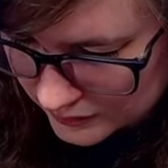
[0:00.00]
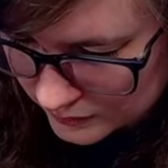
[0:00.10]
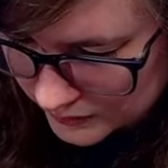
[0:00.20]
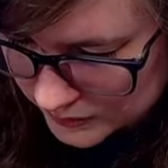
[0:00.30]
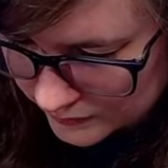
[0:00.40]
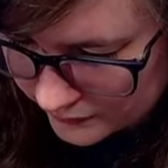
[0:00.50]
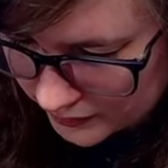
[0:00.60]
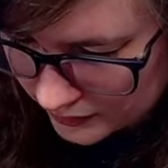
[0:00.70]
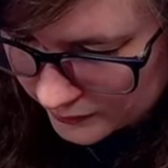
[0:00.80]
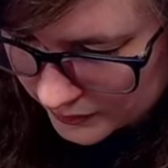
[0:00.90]
once we're
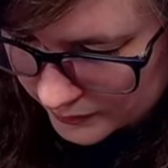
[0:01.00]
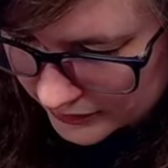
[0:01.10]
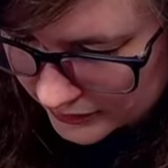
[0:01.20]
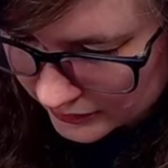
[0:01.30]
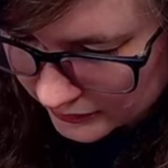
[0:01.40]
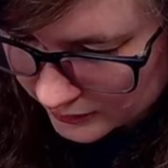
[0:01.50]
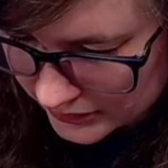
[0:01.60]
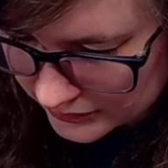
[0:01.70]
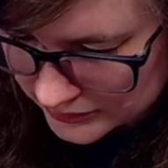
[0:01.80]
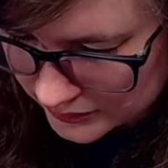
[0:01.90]
feeling a bit better, I'll get
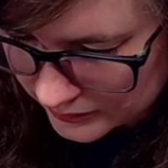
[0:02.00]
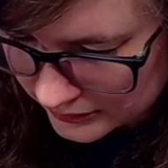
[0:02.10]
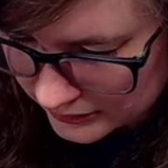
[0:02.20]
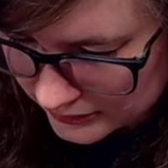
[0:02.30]
back to it.